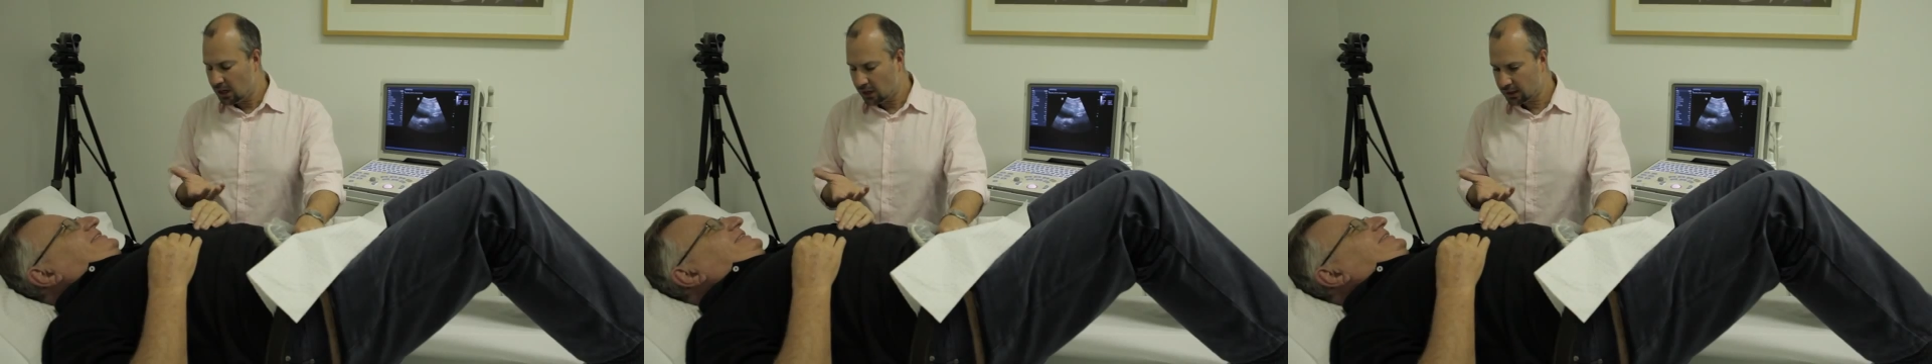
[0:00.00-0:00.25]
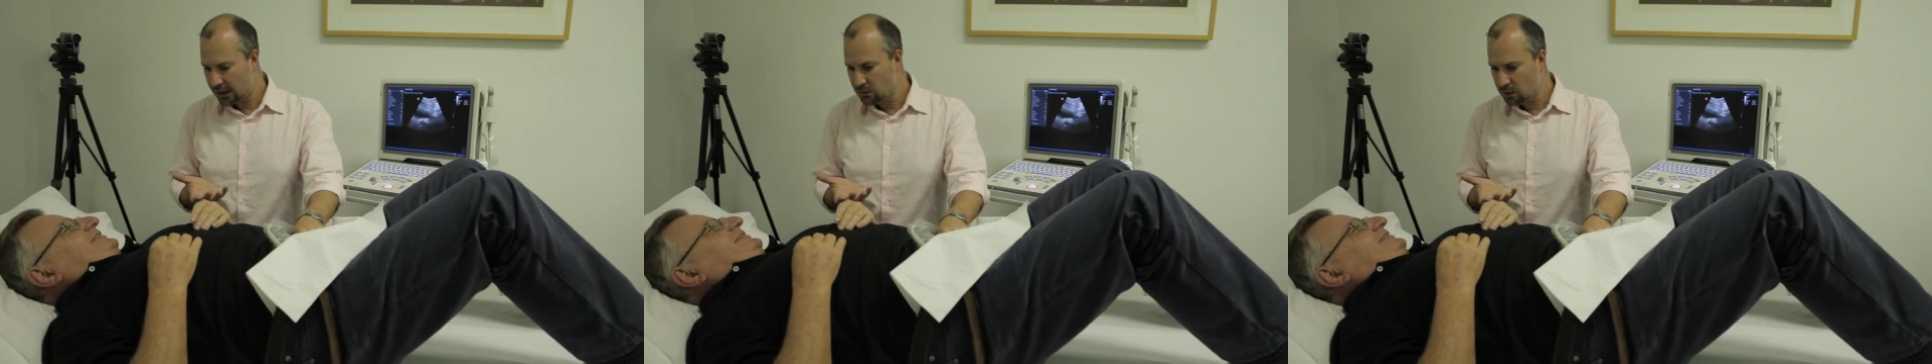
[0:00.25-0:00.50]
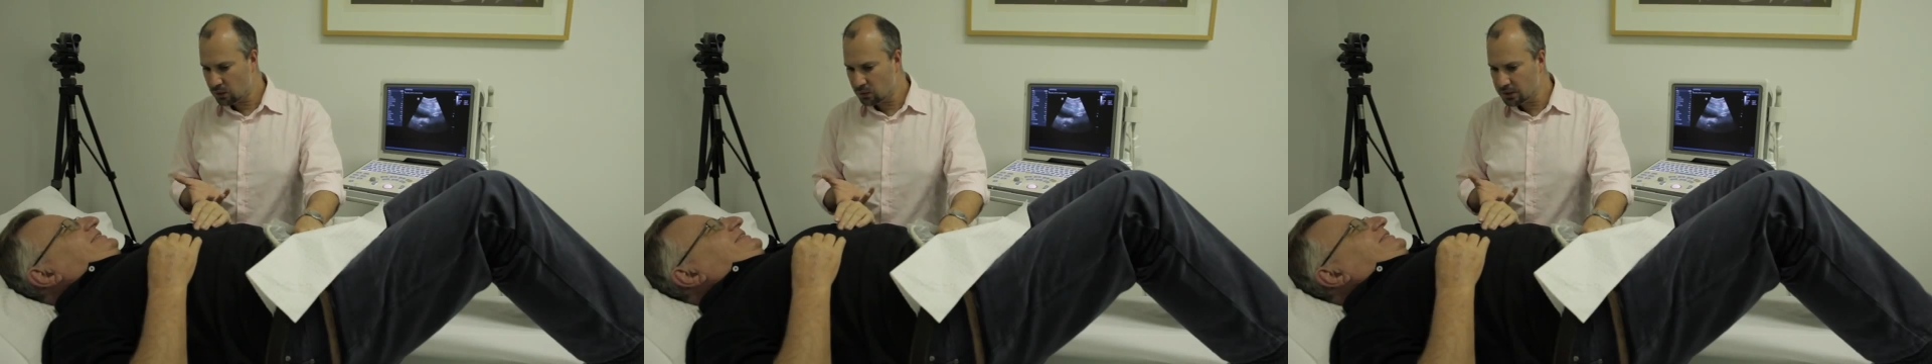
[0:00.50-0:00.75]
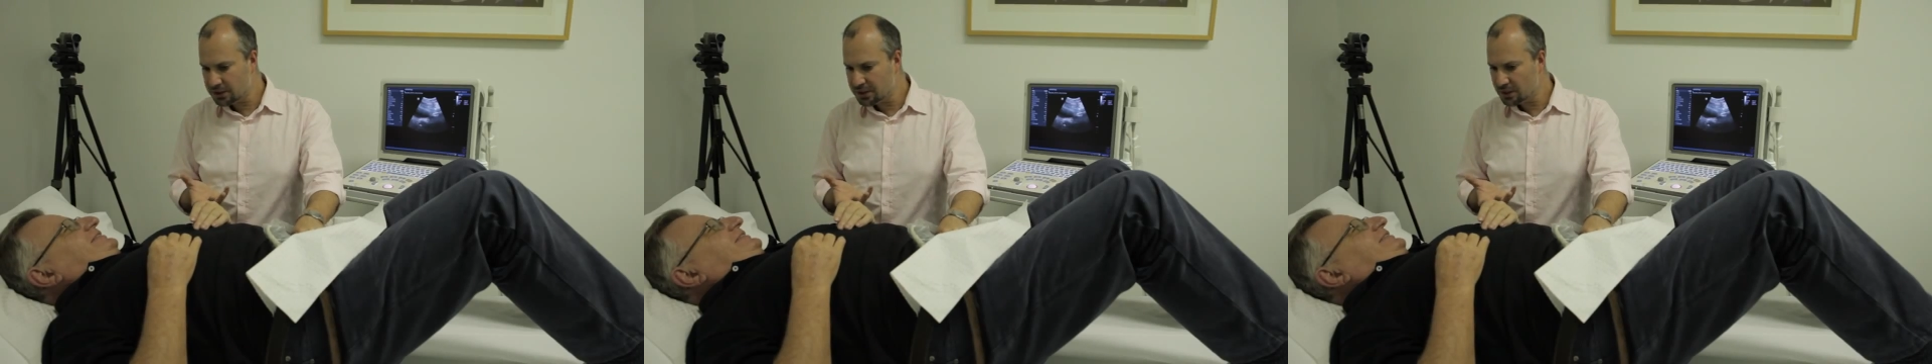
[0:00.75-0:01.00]
Okay, what I
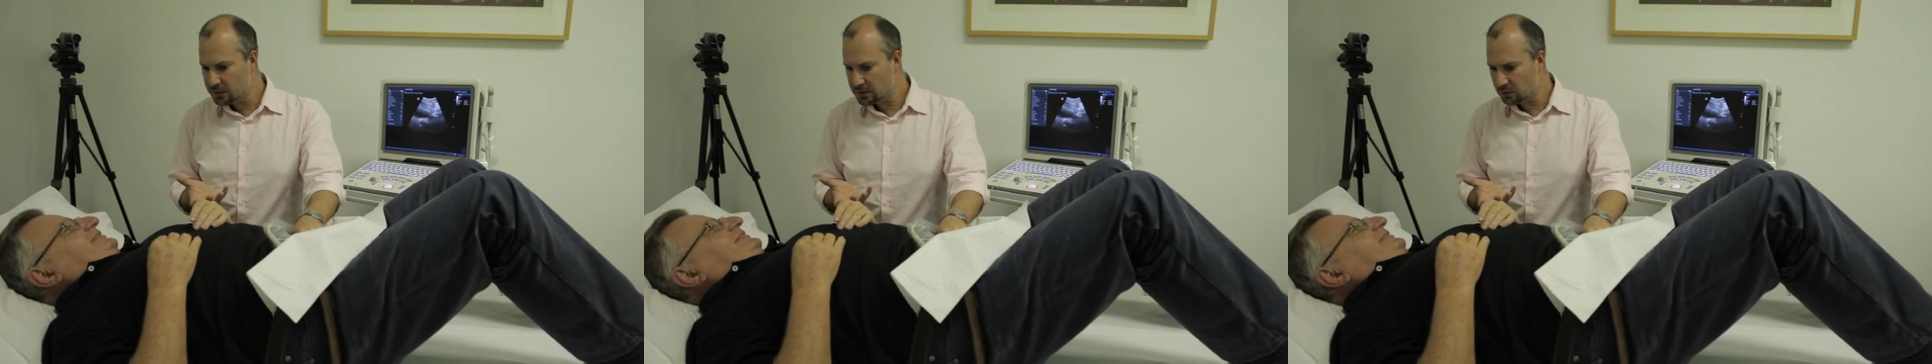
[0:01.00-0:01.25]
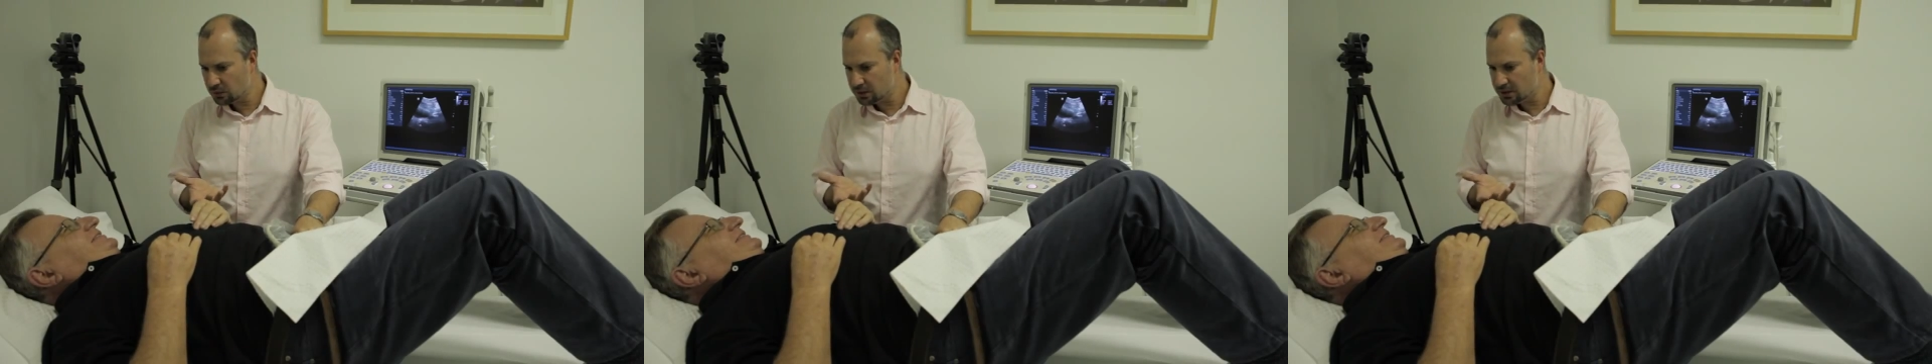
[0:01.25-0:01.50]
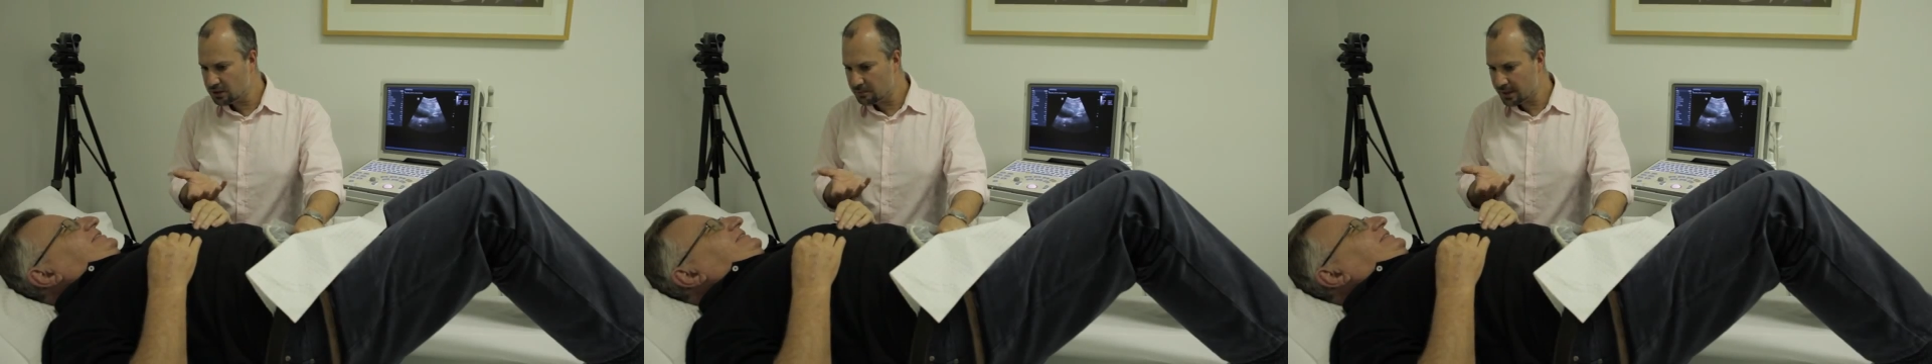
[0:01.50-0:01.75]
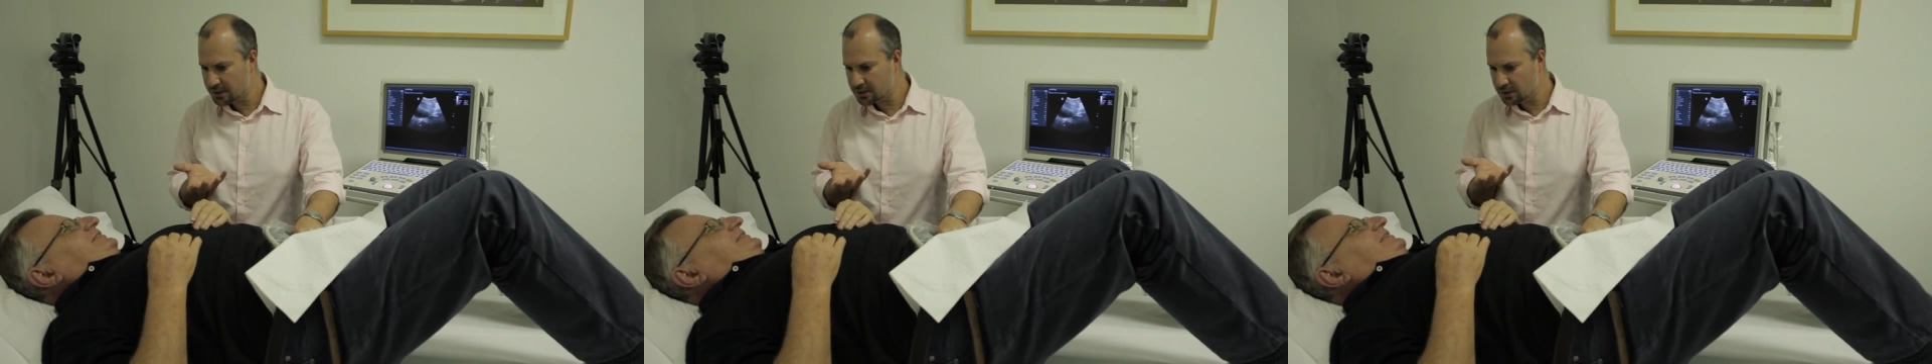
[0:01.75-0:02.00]
want you to do is I want you to
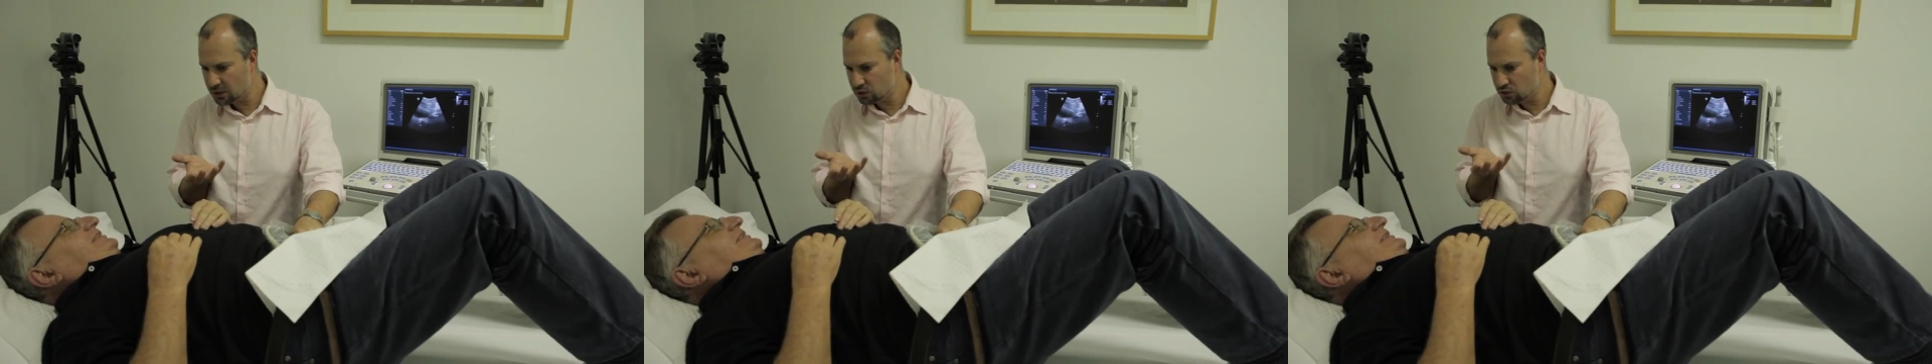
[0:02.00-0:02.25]
imagine that you're